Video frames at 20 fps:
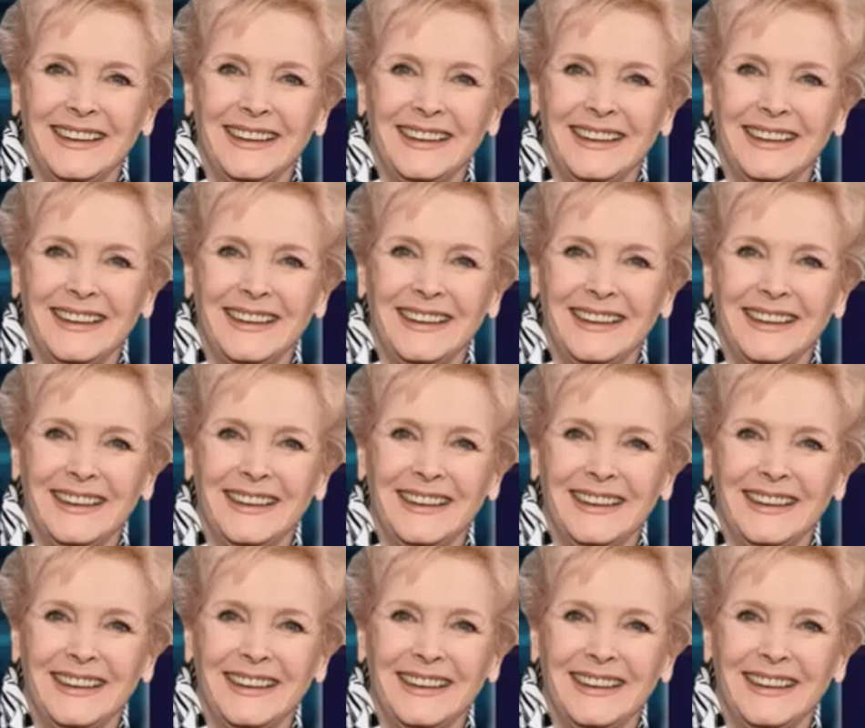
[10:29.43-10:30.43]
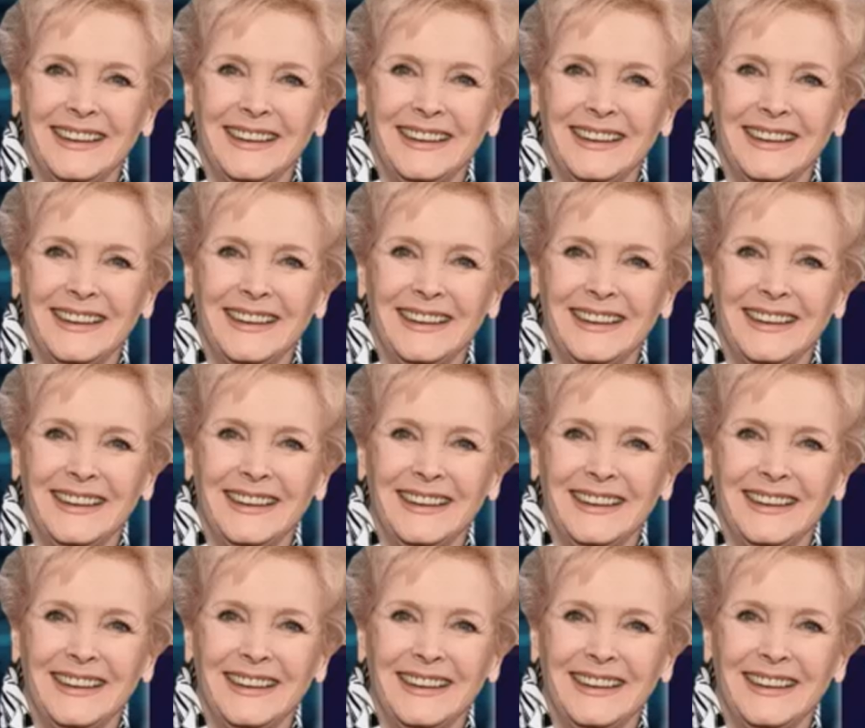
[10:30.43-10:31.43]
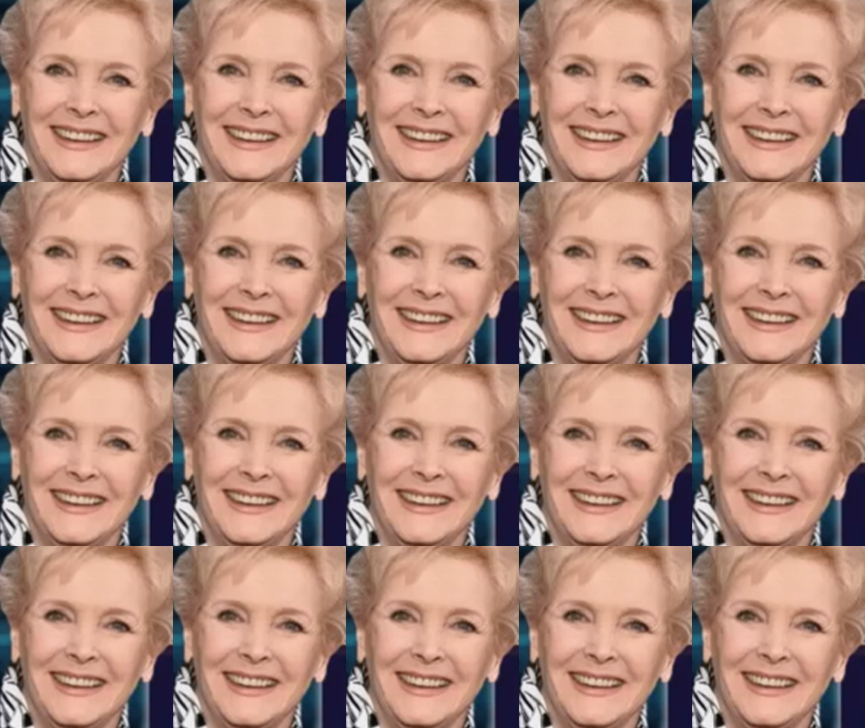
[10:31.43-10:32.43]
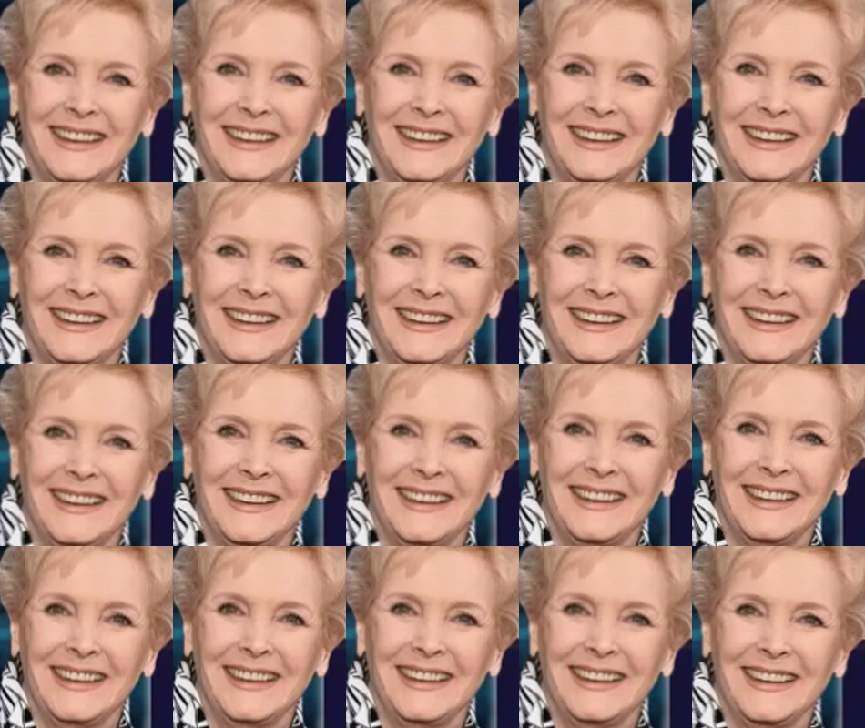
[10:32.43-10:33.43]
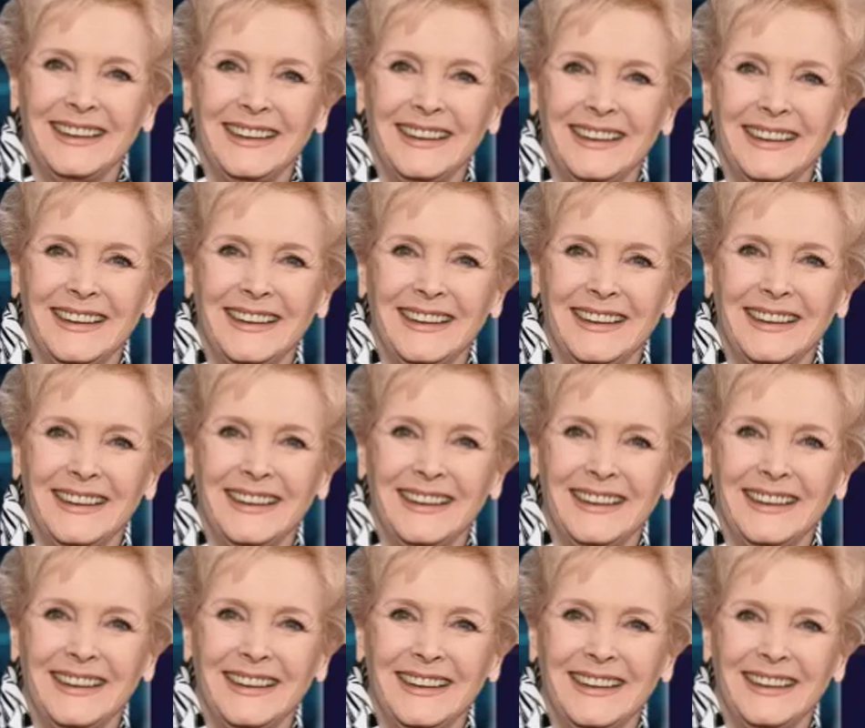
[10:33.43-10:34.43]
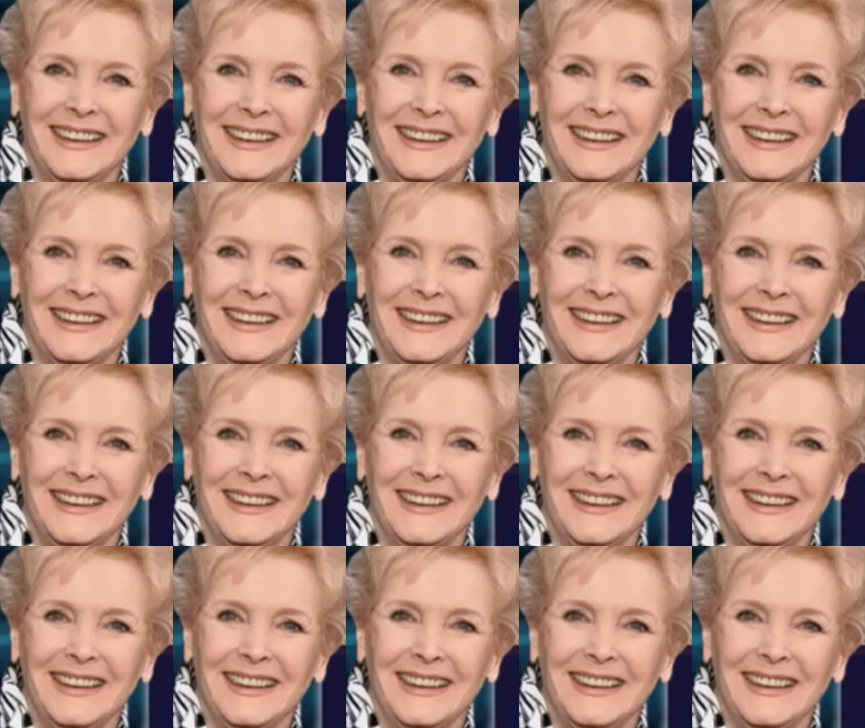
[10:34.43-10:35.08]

[no speech]